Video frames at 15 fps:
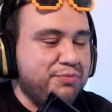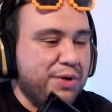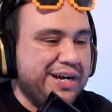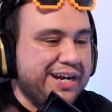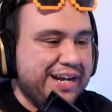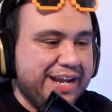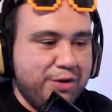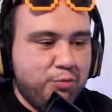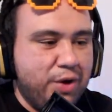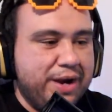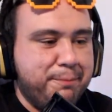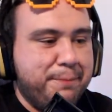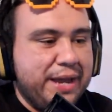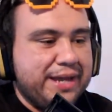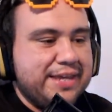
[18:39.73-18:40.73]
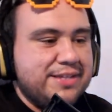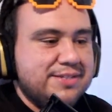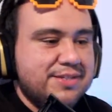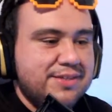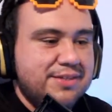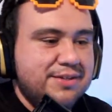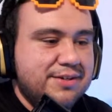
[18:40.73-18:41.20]
We're gonna get right back
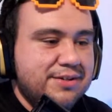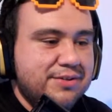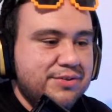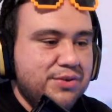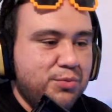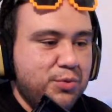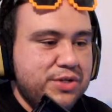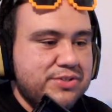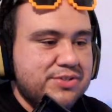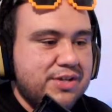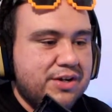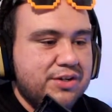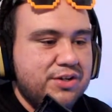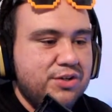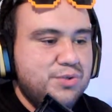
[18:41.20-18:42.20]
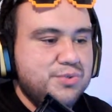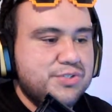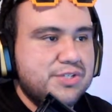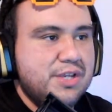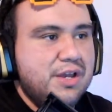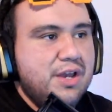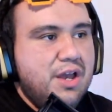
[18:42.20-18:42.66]
into the restock news.